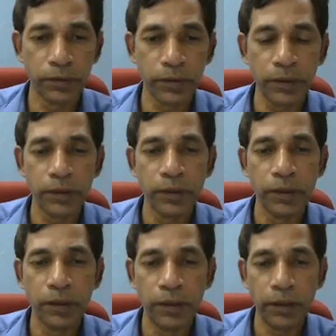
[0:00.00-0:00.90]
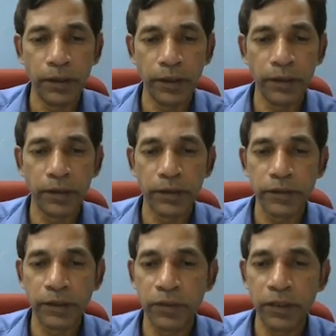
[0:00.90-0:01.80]
Okay. And
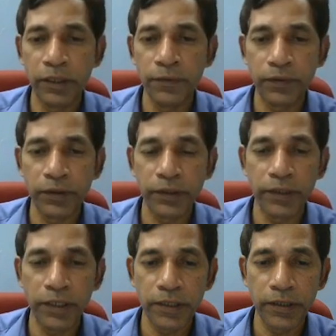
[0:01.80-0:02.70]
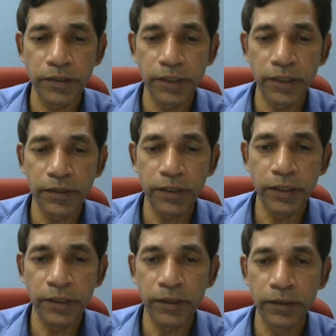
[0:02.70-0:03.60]
similarly for the case state
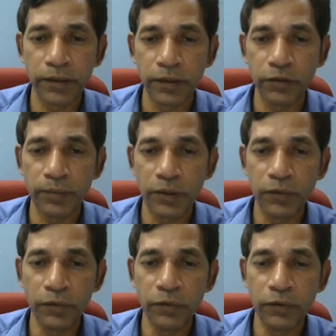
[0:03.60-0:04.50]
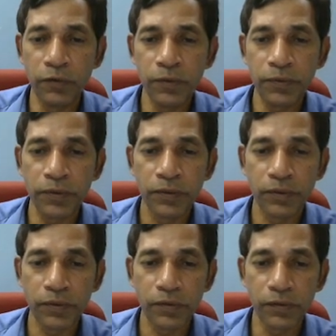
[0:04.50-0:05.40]
3 you have the two loops.
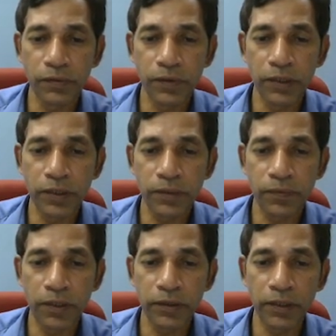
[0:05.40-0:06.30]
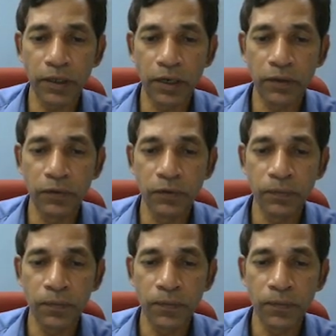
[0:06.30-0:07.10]
So one is for the R2.